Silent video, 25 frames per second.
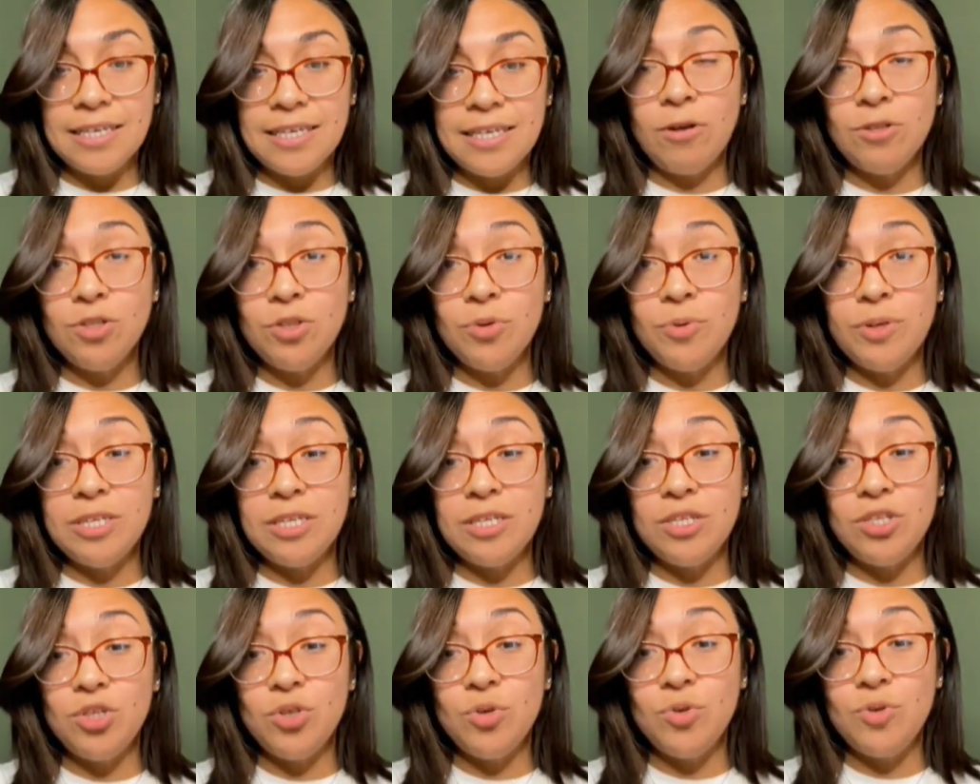Also, it
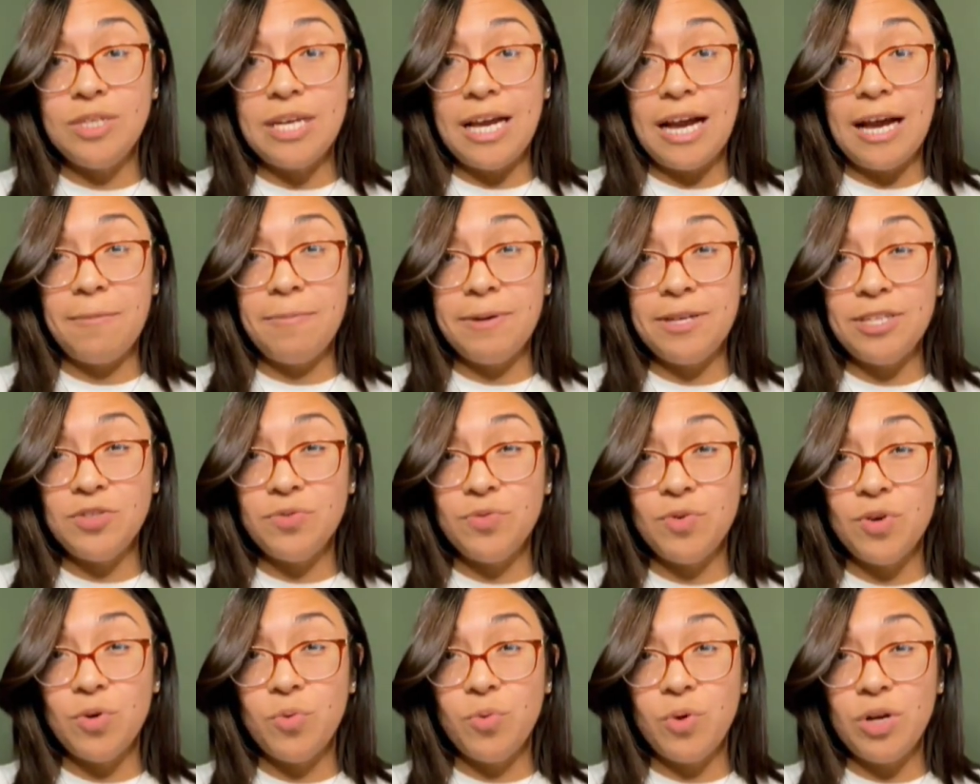does 2 damage
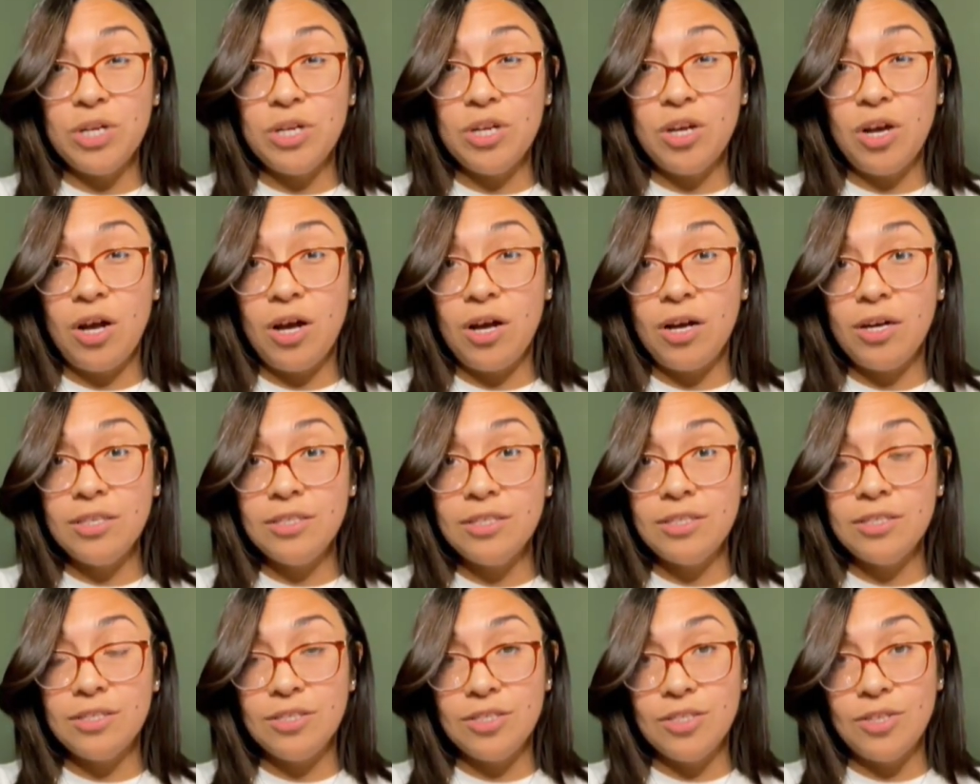for a 1
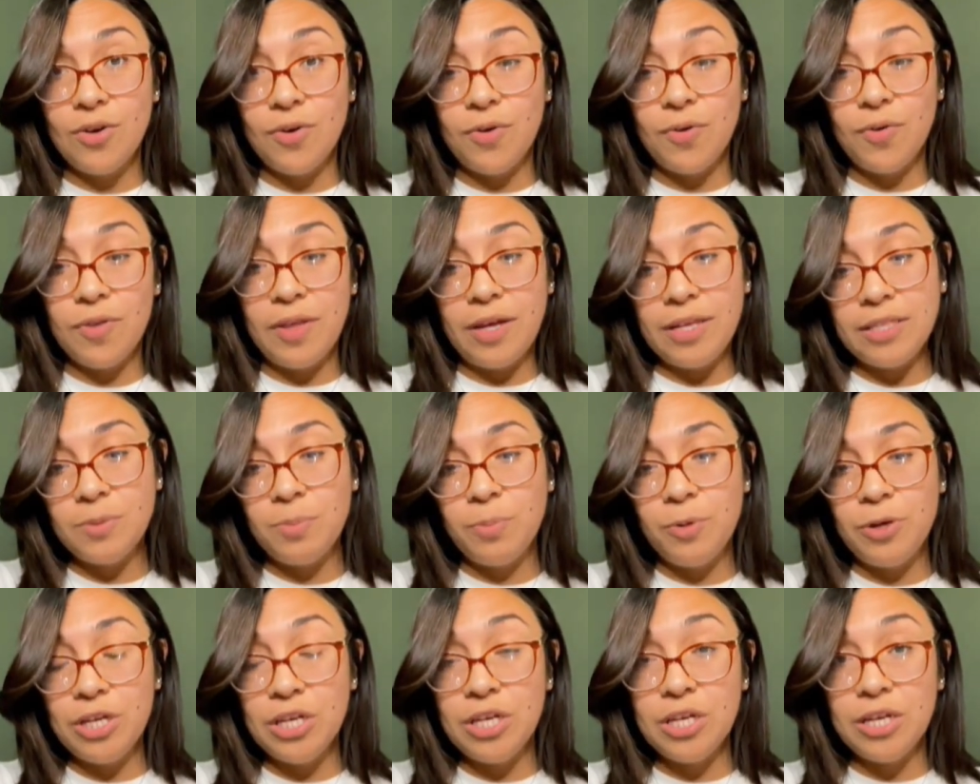cost, so that's
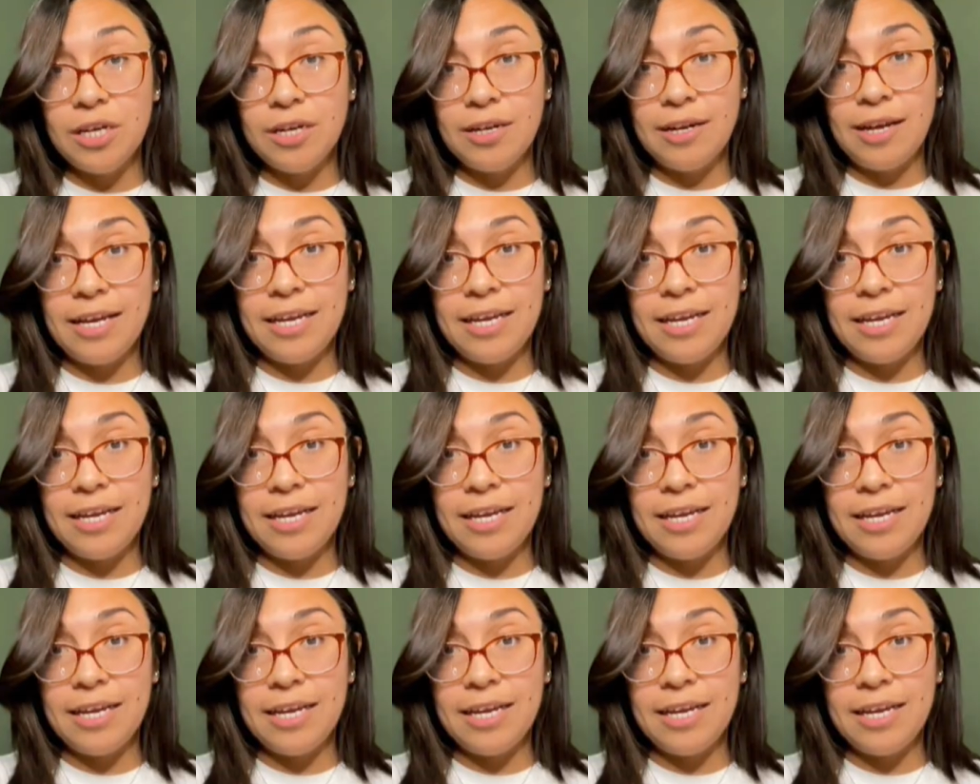pretty good.